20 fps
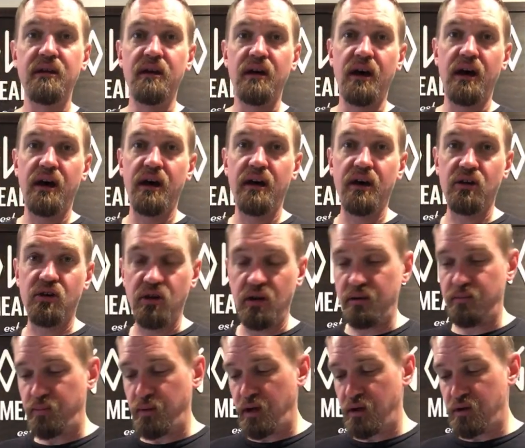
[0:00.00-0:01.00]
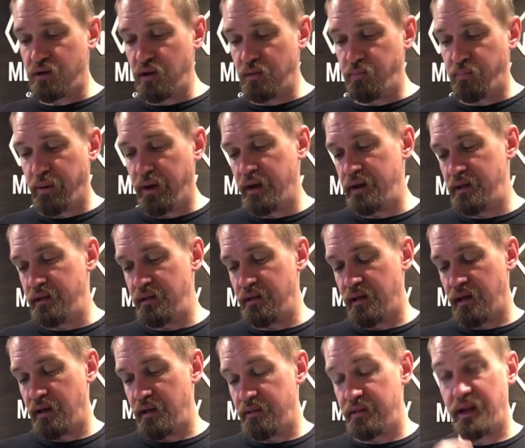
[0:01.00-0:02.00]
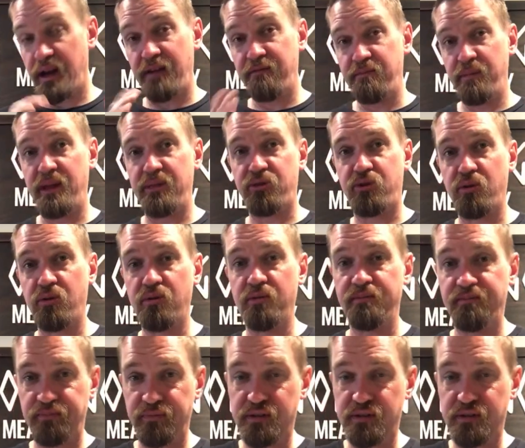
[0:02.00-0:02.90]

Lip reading: A good buddy that I've met through